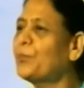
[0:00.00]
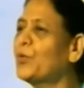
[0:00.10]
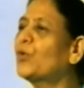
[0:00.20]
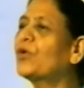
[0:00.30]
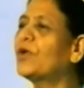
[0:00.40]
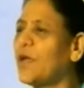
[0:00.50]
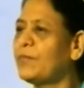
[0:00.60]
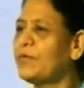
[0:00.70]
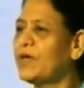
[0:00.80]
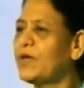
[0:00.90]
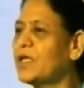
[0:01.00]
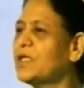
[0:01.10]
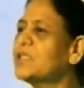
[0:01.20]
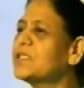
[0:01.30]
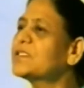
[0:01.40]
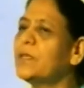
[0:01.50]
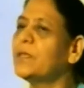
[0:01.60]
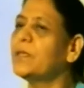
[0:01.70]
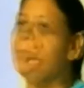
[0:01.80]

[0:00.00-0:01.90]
program written in C++